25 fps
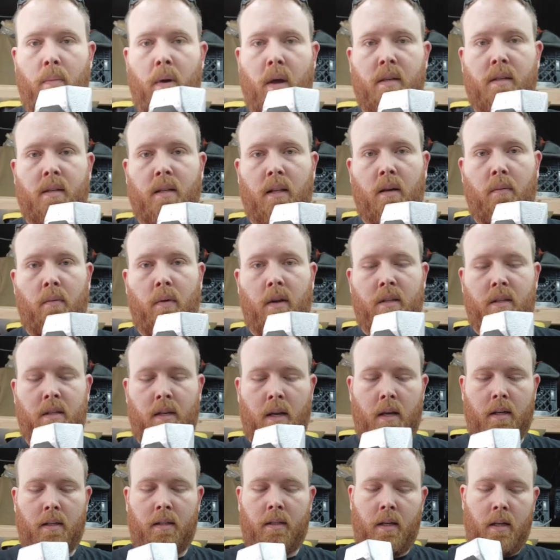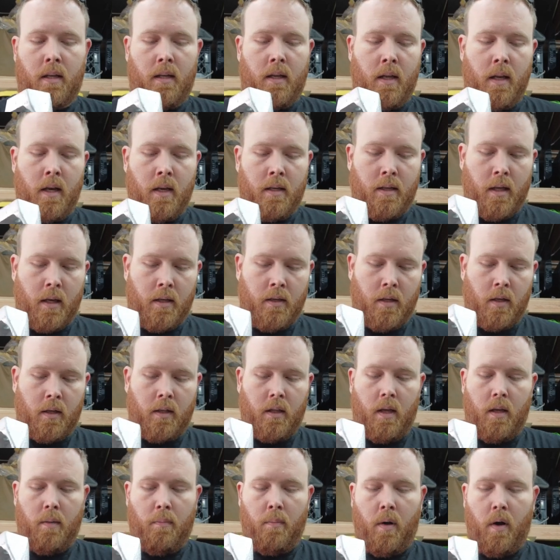Basically what C S T did is they took
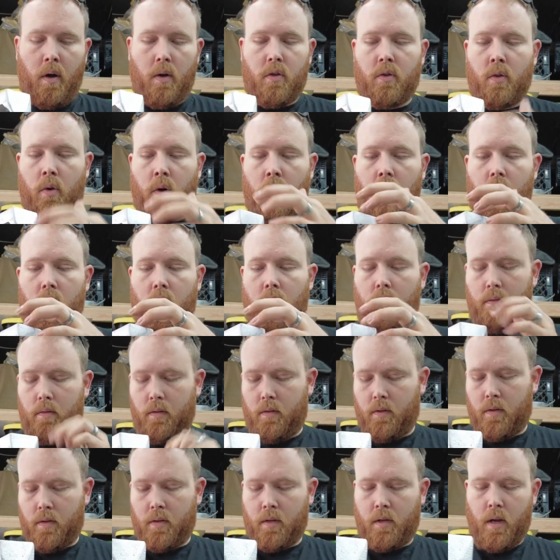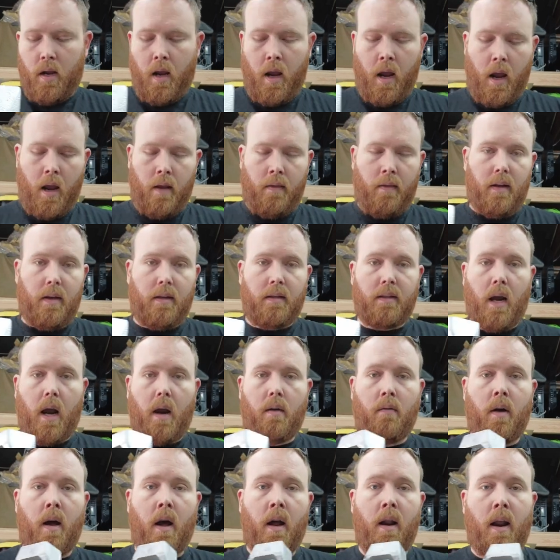the ball joints and the tie
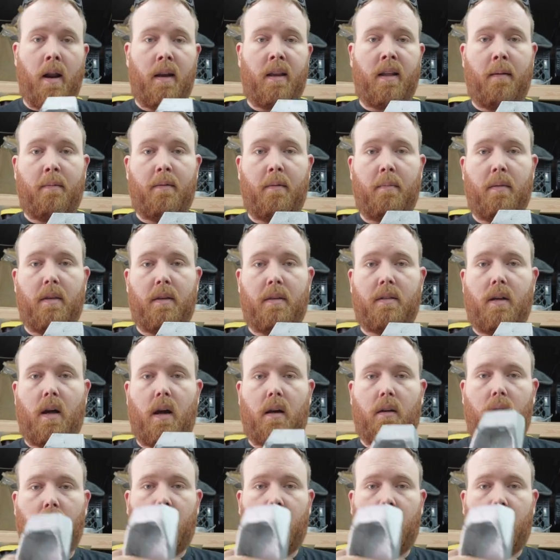rod and kept them in the stock